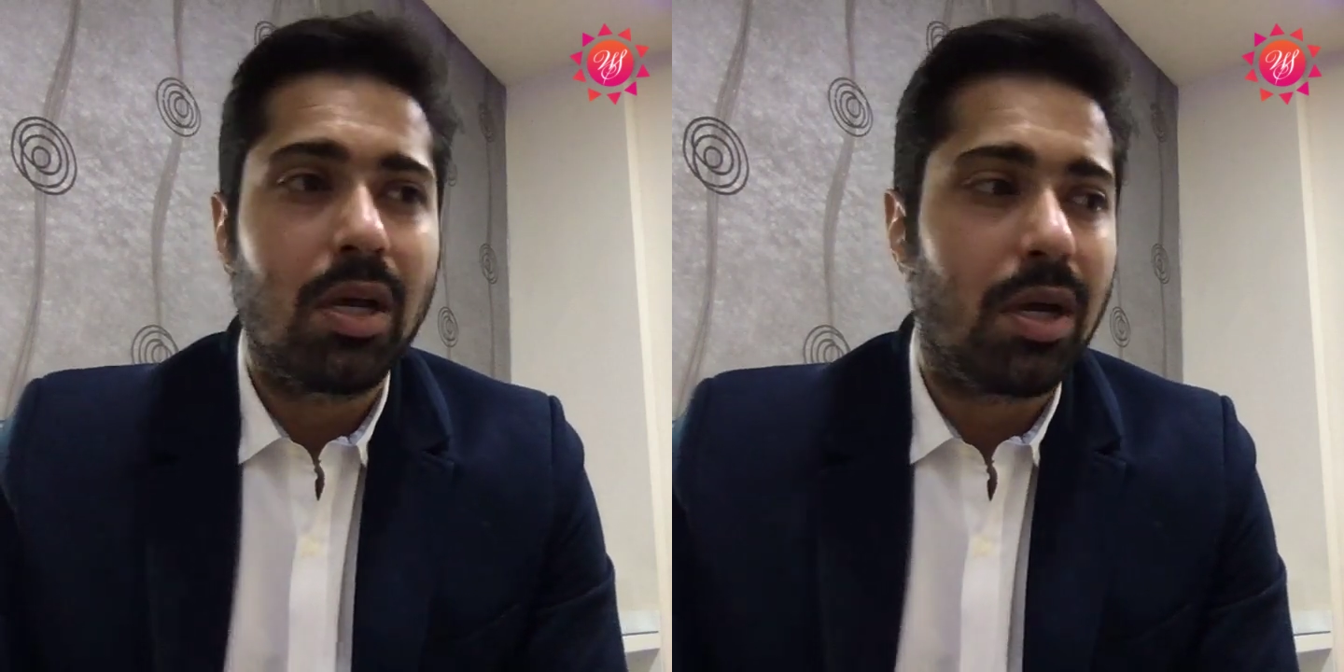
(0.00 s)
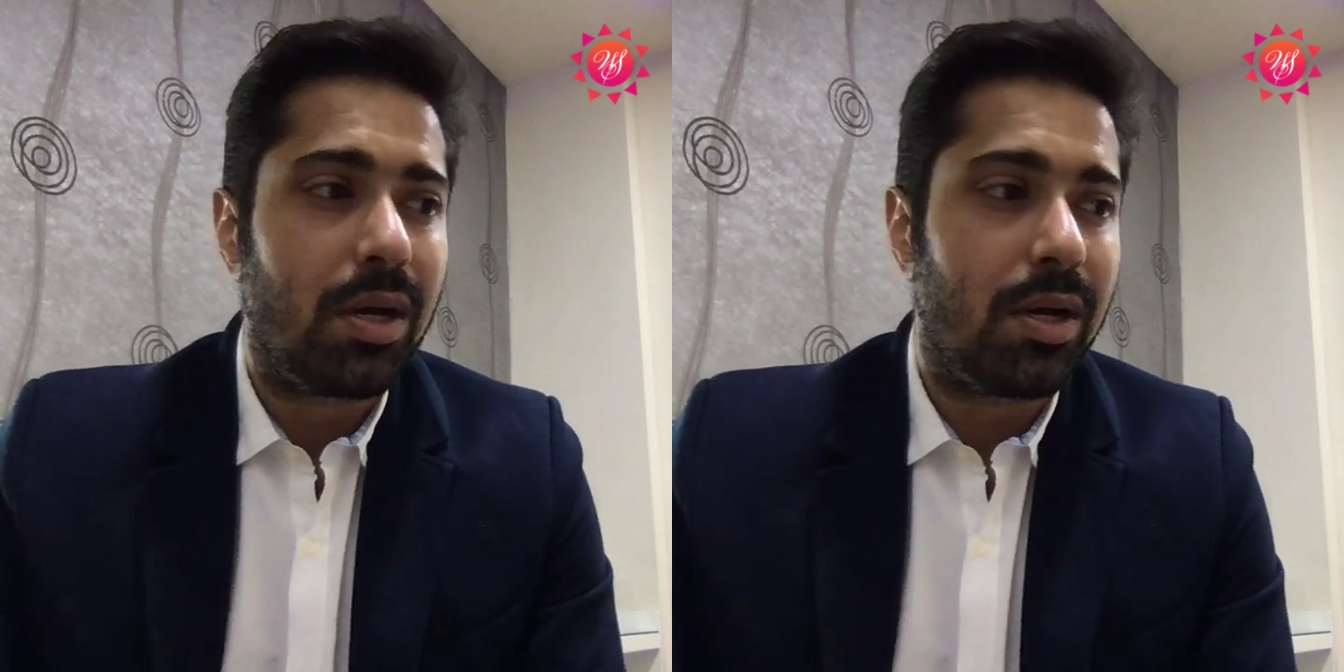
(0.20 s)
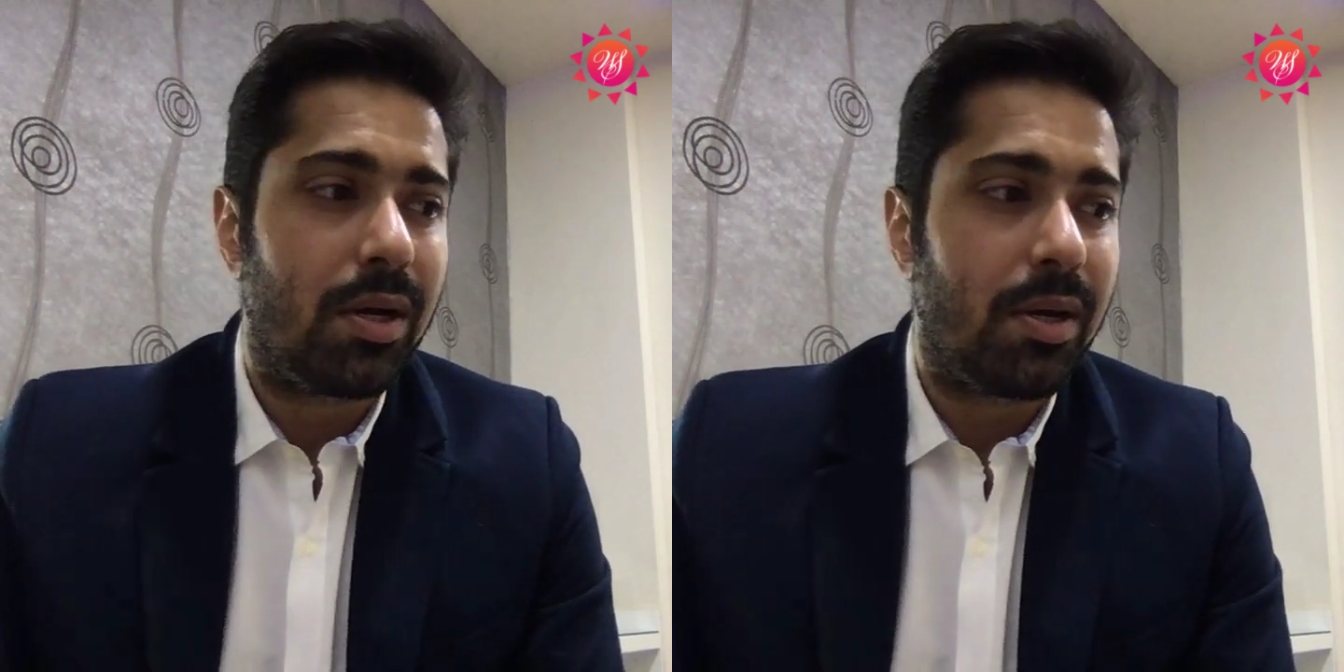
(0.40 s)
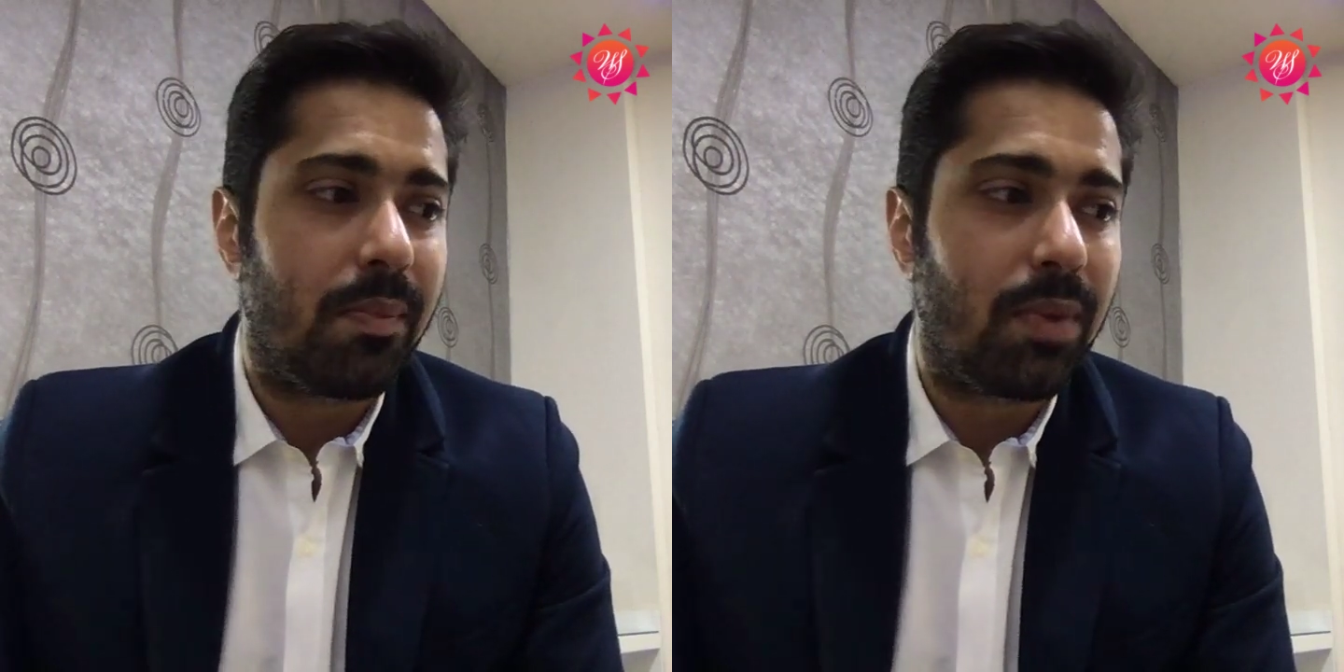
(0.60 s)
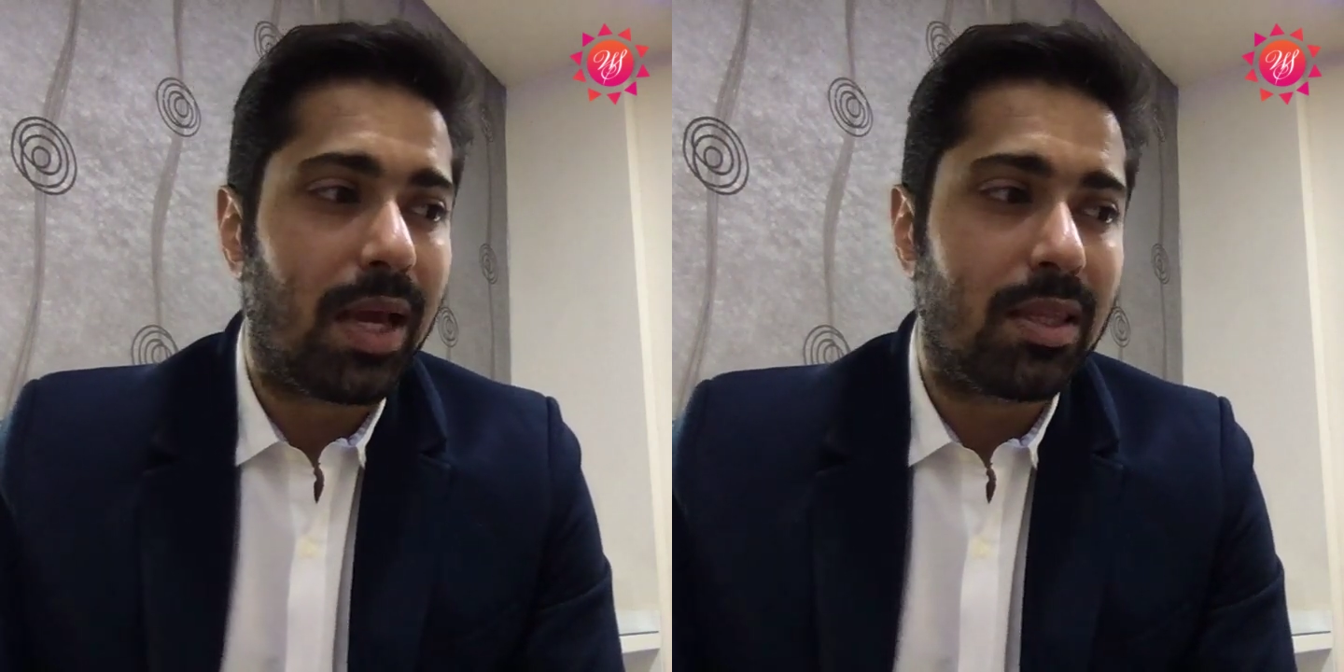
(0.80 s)

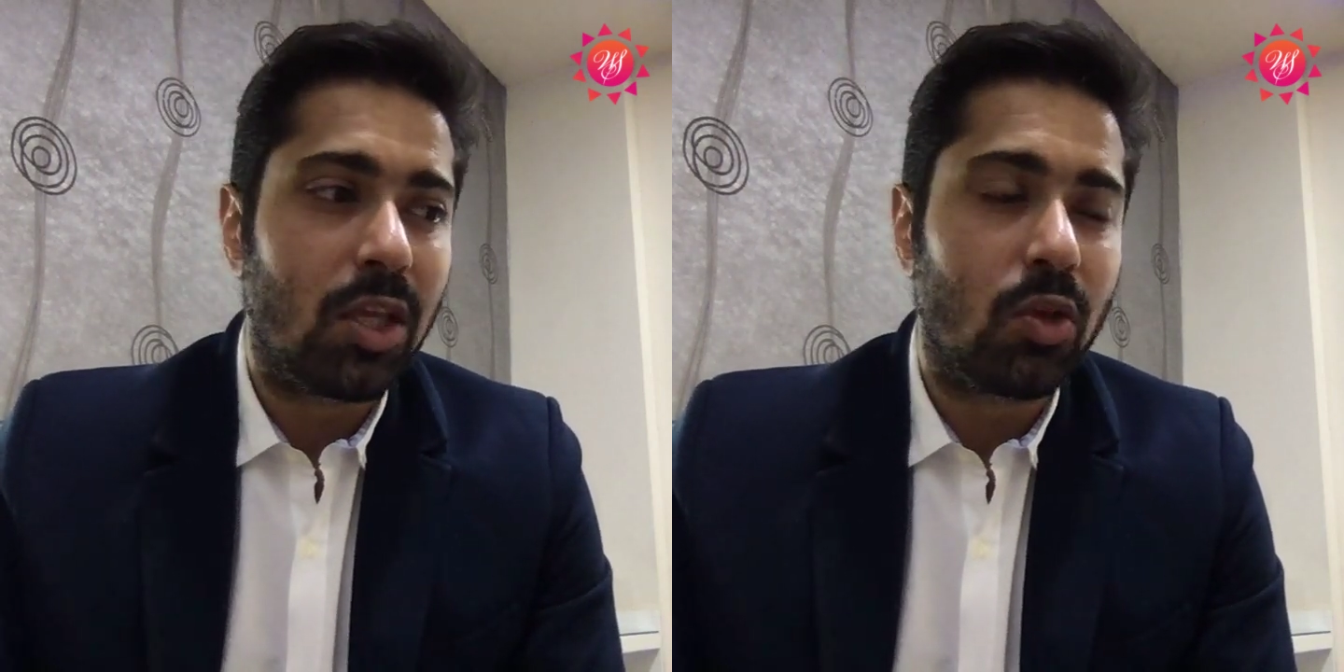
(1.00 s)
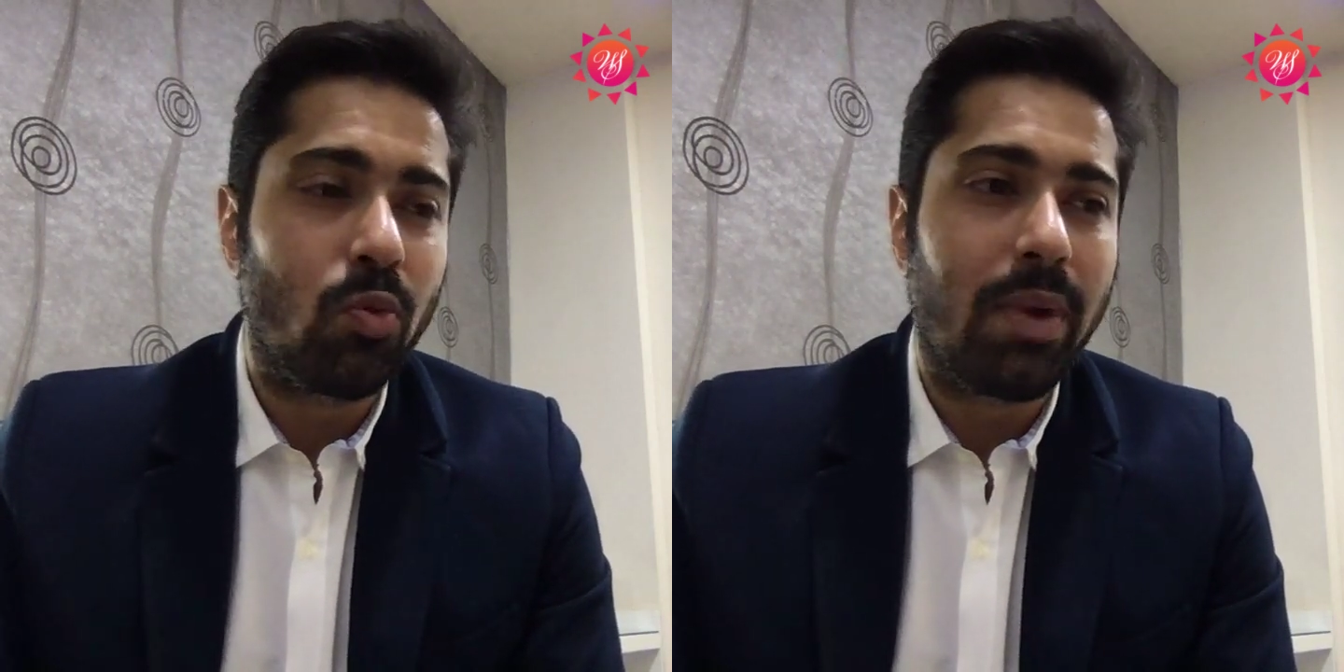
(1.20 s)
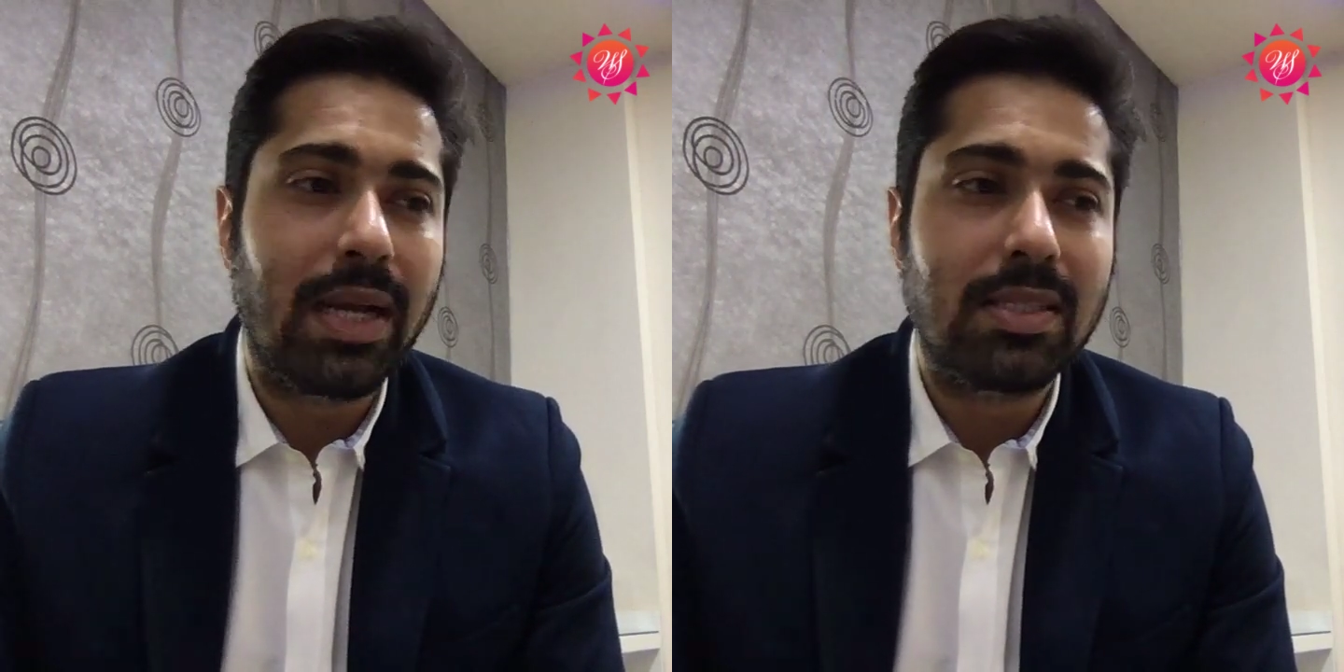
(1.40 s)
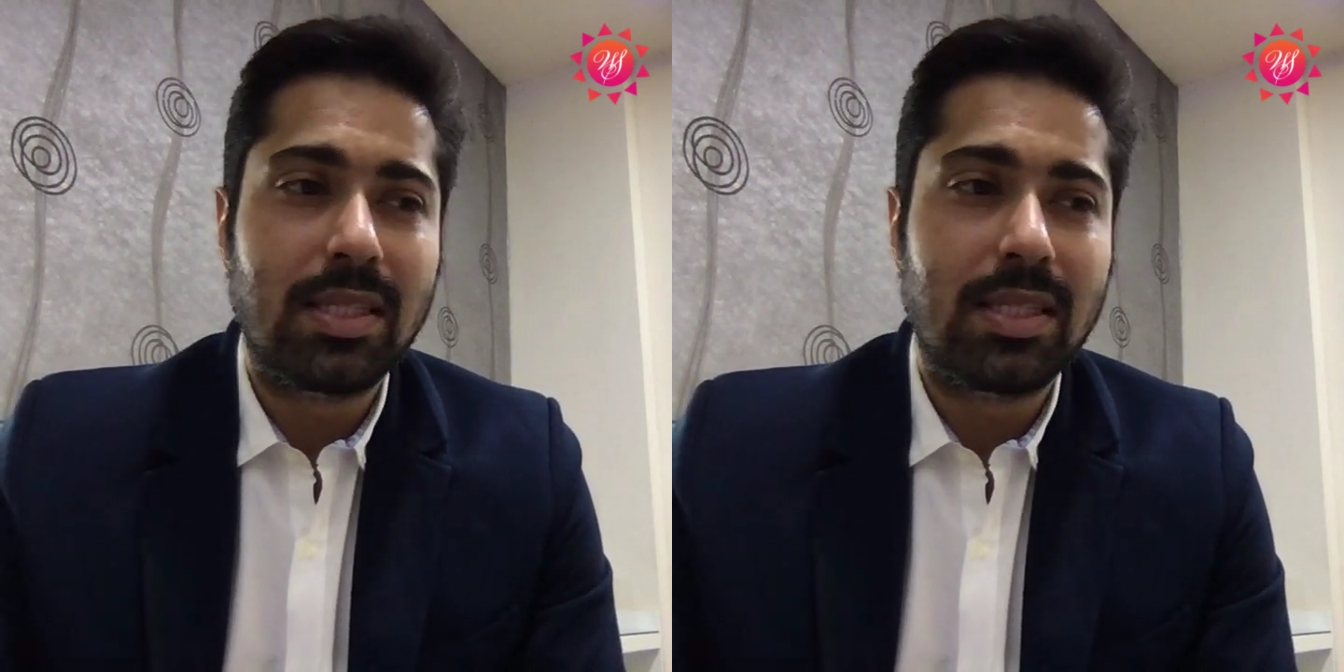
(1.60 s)
I think you might